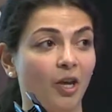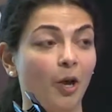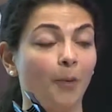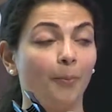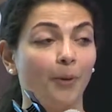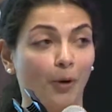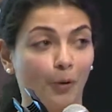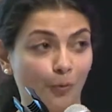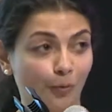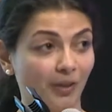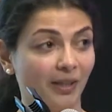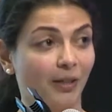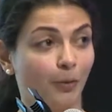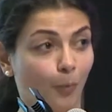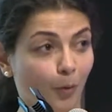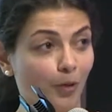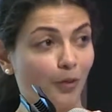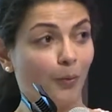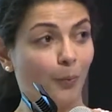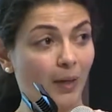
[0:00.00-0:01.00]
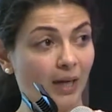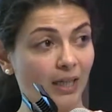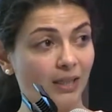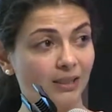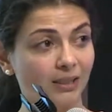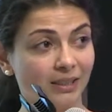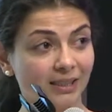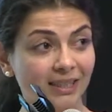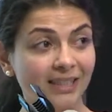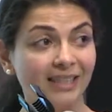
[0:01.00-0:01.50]
but are really
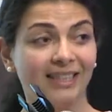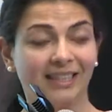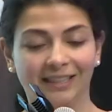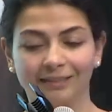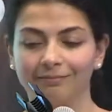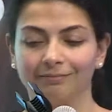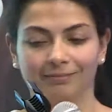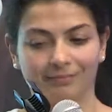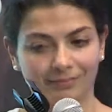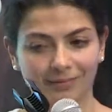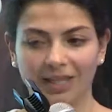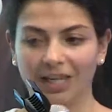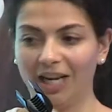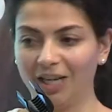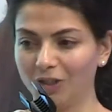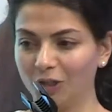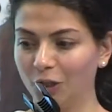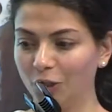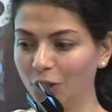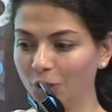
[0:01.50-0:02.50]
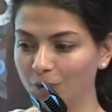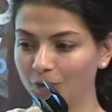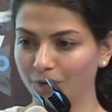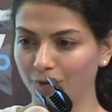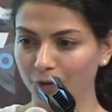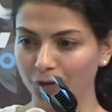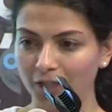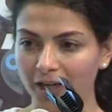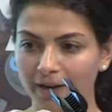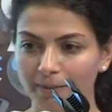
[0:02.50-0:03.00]
worthwhile is a good use of
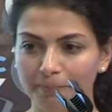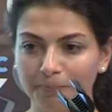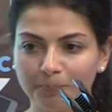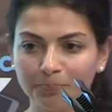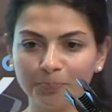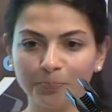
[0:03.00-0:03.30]
your time.